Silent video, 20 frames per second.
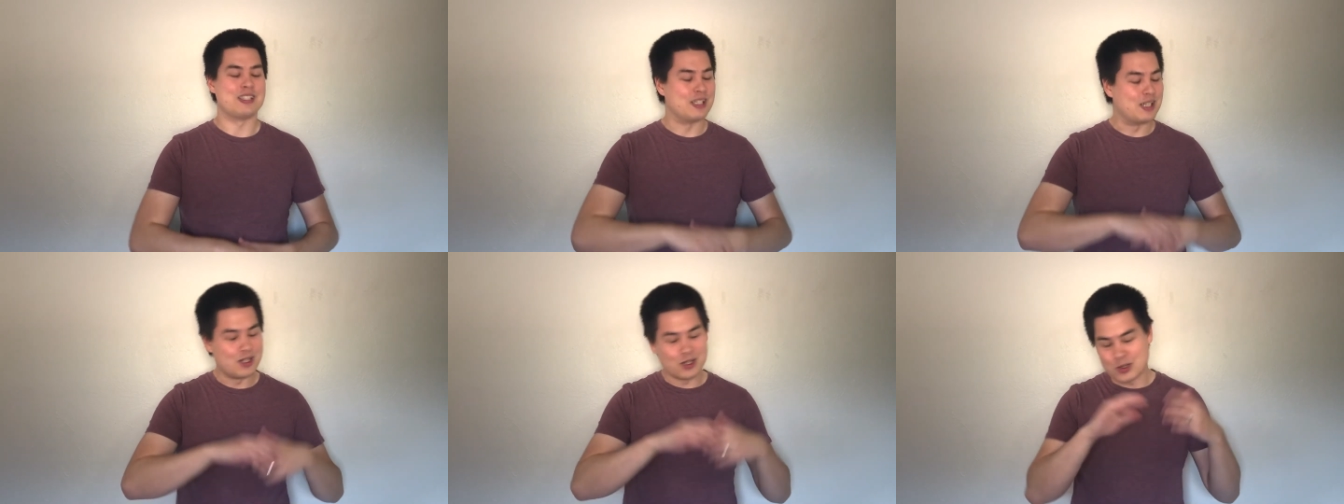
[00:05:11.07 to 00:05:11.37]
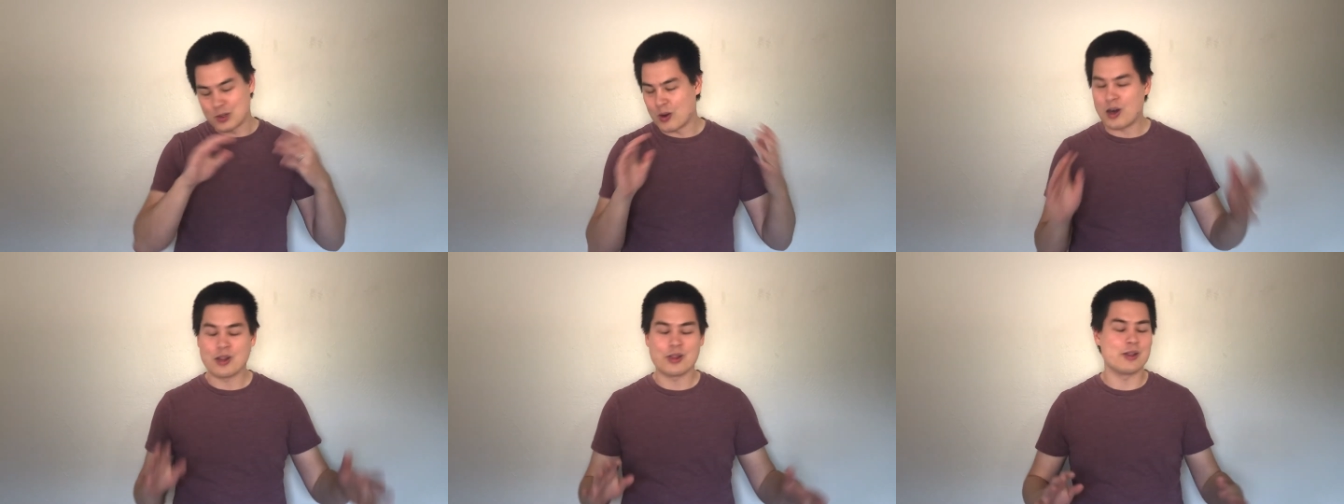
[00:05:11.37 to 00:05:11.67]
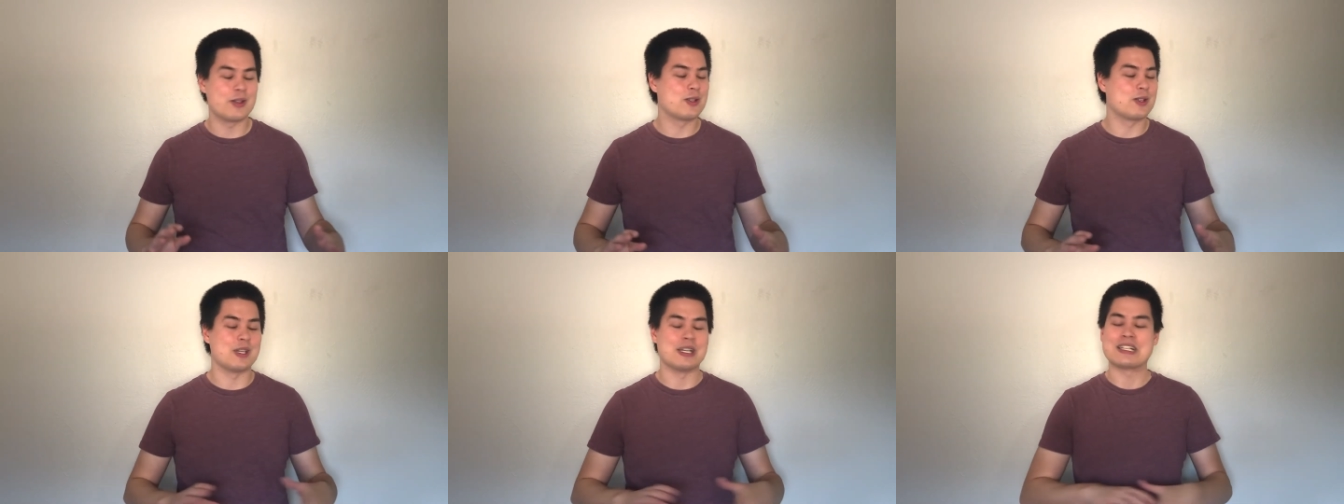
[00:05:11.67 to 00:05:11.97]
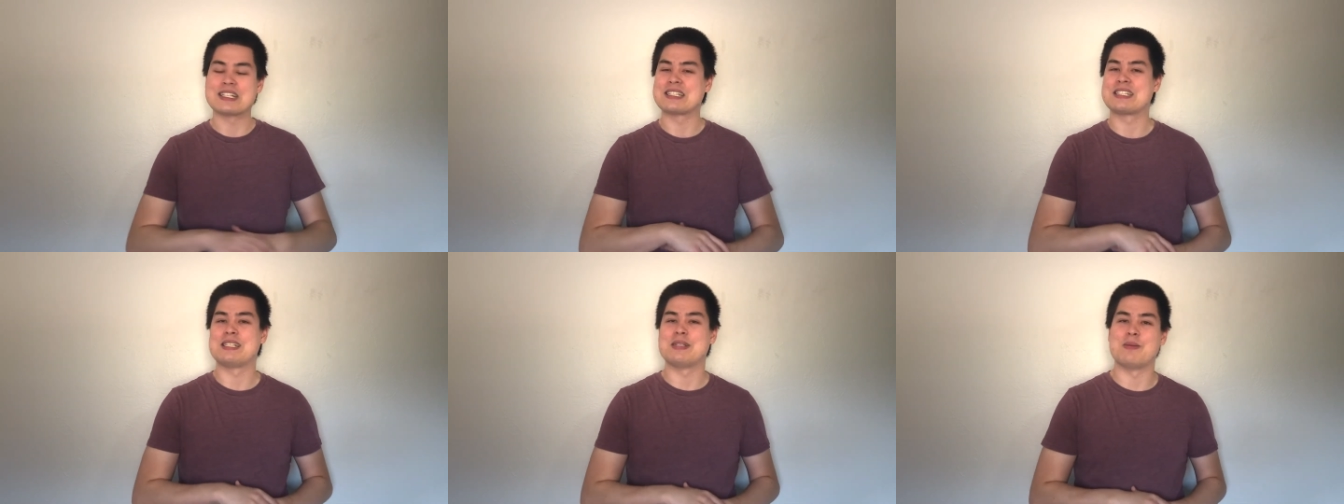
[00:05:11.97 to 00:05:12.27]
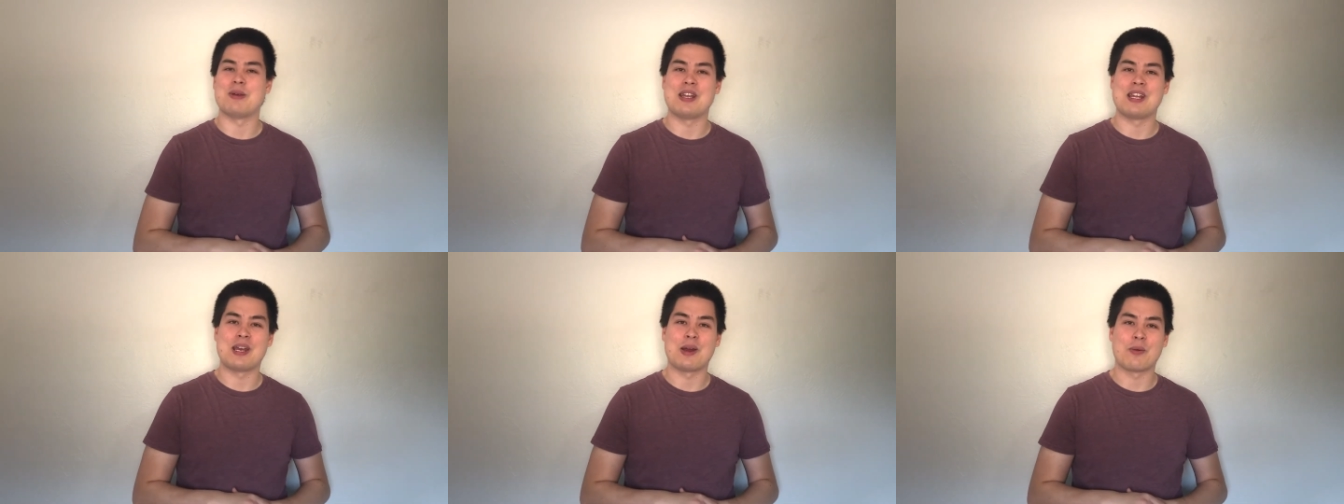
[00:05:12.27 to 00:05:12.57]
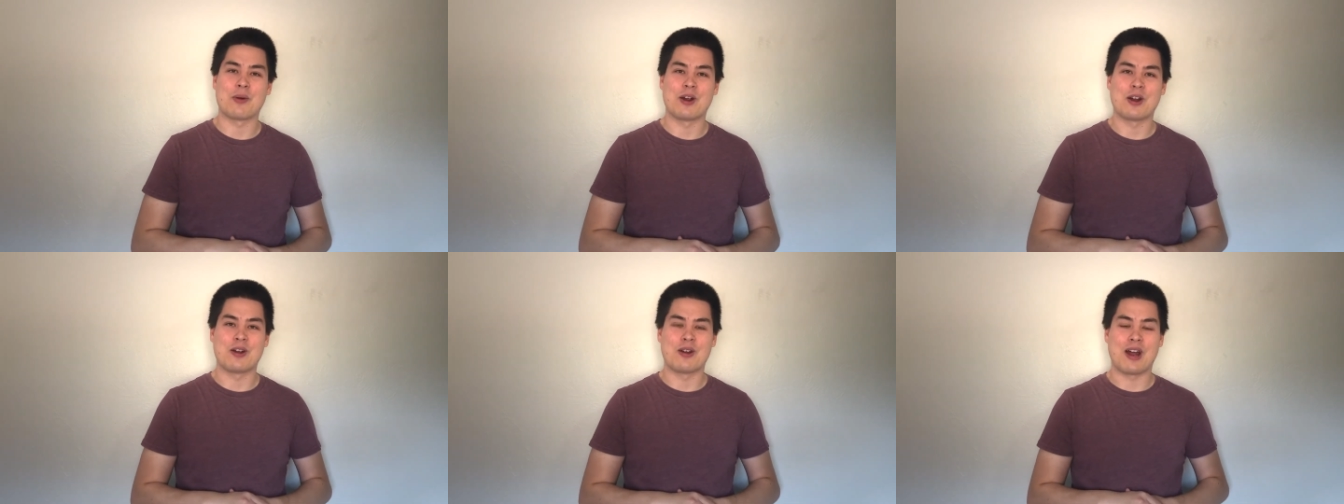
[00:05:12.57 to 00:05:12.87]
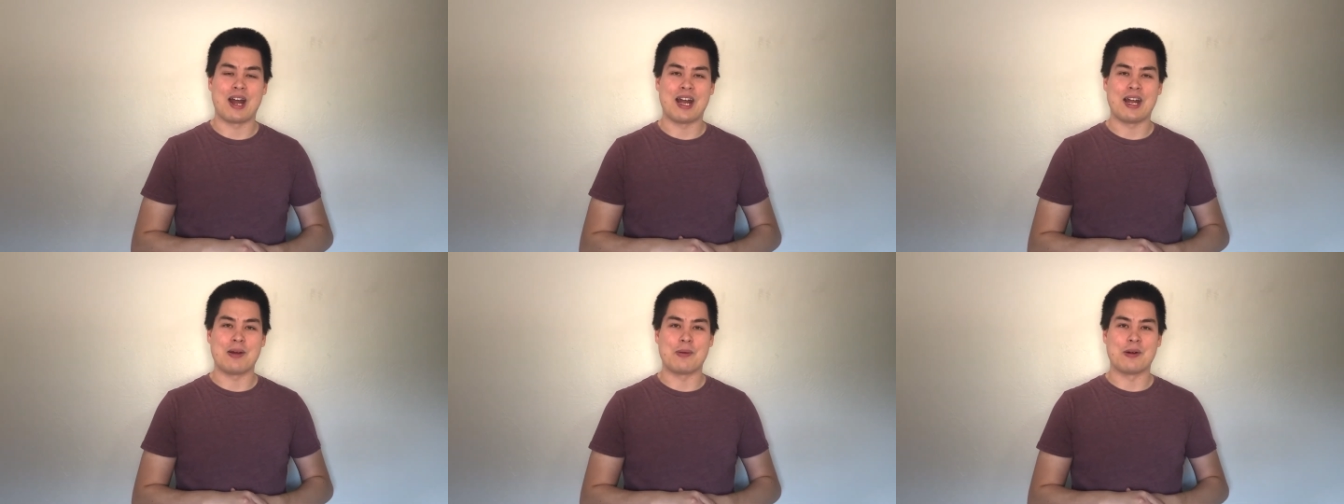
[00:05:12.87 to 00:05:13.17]
and knew all the tricks to make it work
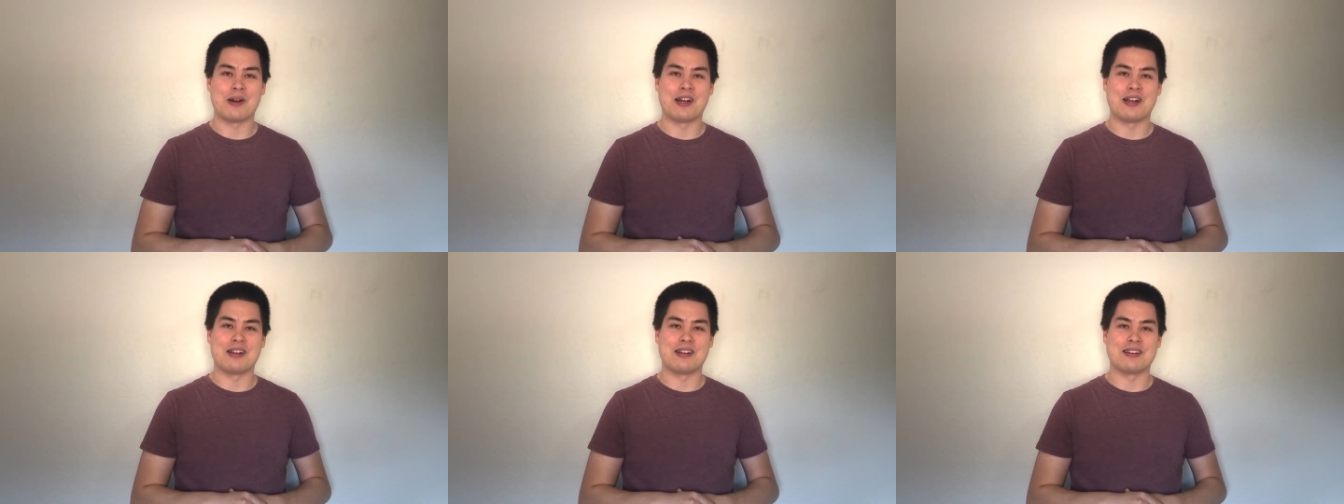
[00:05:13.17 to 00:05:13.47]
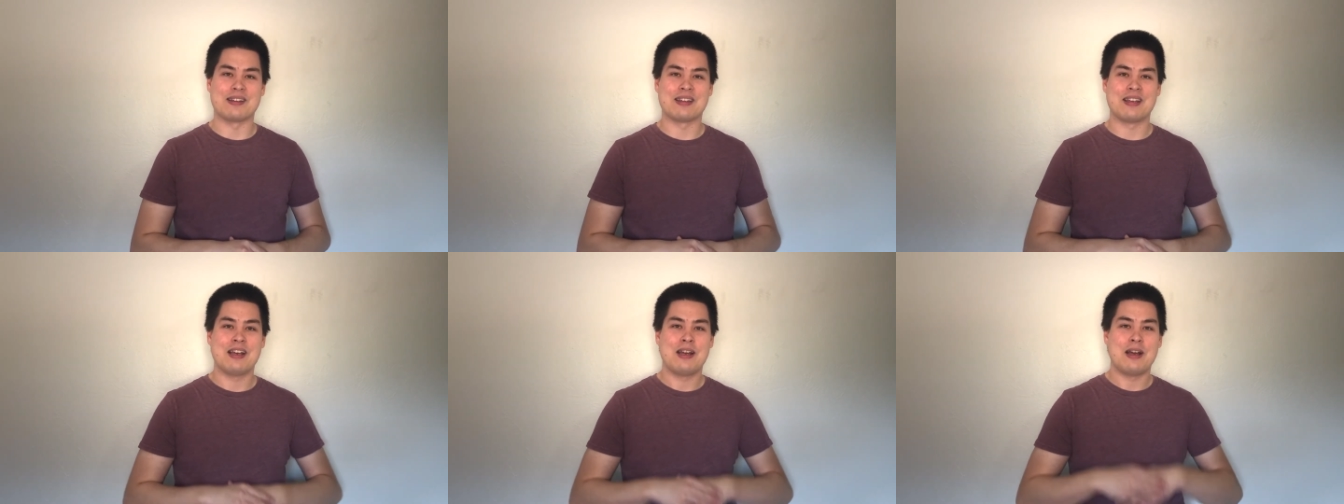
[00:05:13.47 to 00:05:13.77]
right, whereas